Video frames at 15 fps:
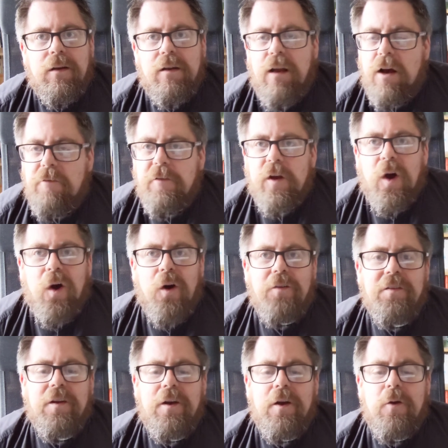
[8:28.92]
Love
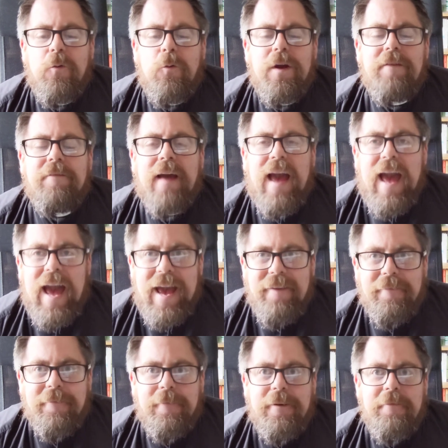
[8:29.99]
God with
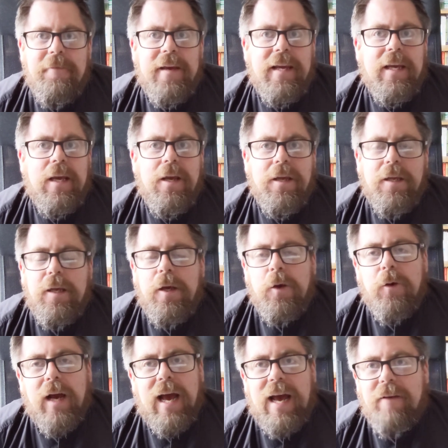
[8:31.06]
everything
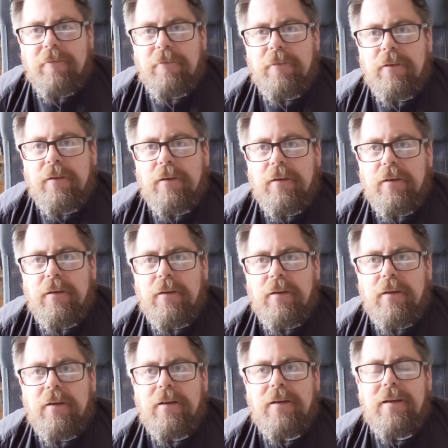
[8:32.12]
you have.
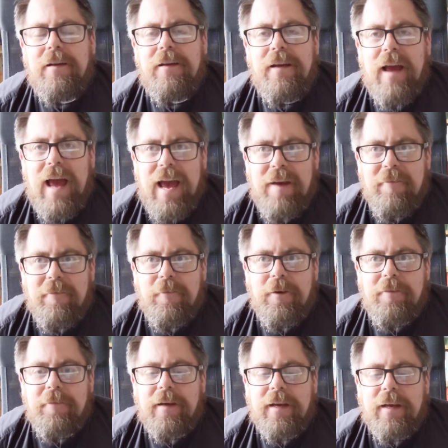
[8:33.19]

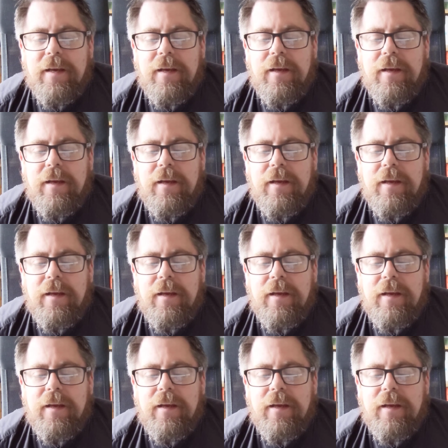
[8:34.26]
Everything.